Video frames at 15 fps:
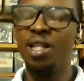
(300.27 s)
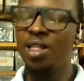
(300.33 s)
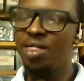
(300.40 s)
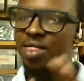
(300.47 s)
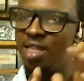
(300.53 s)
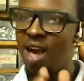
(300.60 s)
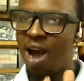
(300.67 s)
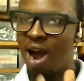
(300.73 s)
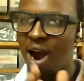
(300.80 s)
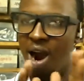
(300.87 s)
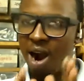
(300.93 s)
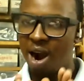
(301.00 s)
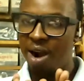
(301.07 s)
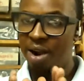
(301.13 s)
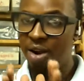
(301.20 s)
There
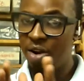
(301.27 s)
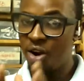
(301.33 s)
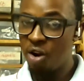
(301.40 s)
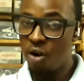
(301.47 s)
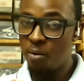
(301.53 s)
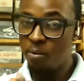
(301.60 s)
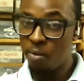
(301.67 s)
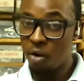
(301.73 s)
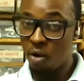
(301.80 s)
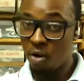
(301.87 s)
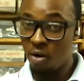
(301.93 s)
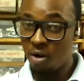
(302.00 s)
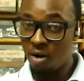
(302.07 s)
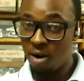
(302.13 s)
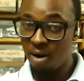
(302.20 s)
are no
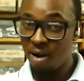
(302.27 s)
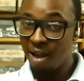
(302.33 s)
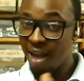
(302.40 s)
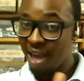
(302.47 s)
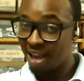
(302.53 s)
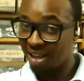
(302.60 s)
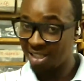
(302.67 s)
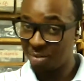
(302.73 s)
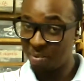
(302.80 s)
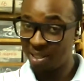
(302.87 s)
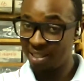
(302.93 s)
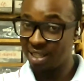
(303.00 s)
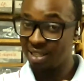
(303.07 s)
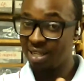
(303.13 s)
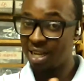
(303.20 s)
more
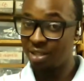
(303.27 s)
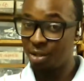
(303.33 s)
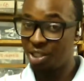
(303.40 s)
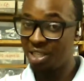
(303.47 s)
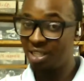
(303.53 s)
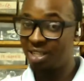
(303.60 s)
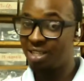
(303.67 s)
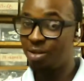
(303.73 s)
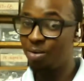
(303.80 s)
expenses associated